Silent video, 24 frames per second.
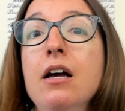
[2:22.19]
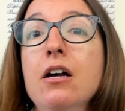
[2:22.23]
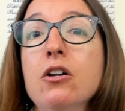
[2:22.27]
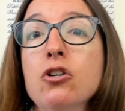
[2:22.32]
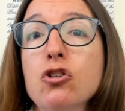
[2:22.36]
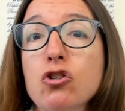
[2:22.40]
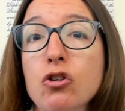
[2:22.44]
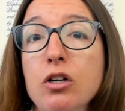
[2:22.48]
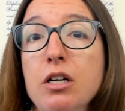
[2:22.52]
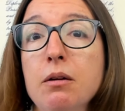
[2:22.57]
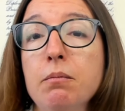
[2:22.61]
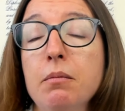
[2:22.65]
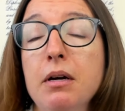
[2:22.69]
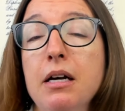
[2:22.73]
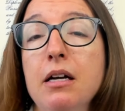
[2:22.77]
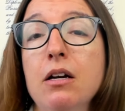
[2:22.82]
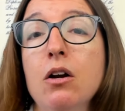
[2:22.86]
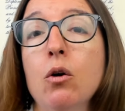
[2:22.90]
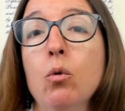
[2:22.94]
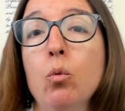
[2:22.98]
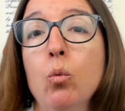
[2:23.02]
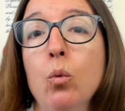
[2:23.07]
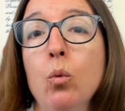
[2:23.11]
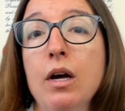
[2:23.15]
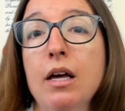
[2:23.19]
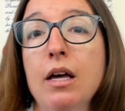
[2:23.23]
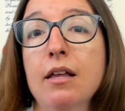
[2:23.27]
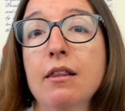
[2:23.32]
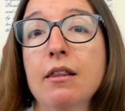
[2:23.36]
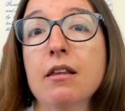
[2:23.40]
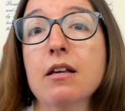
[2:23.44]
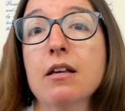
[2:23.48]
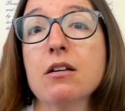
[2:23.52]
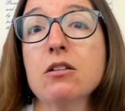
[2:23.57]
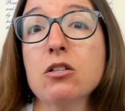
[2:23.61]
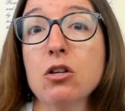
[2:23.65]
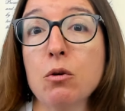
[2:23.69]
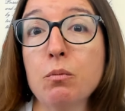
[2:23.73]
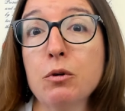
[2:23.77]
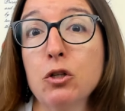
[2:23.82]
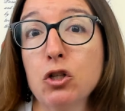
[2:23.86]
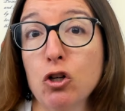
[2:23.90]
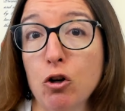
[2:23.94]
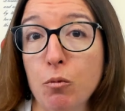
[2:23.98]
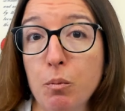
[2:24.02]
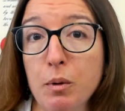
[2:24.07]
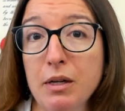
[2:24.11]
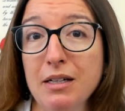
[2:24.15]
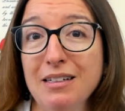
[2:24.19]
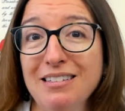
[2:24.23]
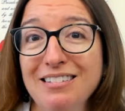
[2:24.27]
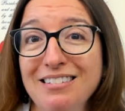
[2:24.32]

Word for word: treatment with somatropin.